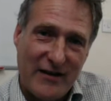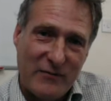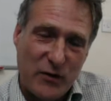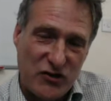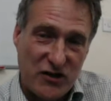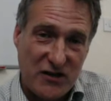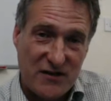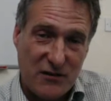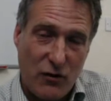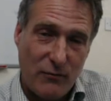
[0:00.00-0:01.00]
which
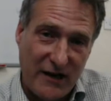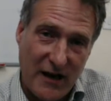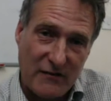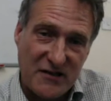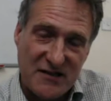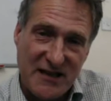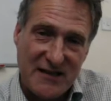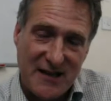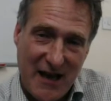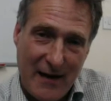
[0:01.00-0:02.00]
is commonly known as
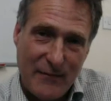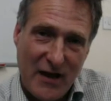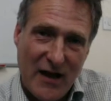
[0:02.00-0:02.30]
TZM,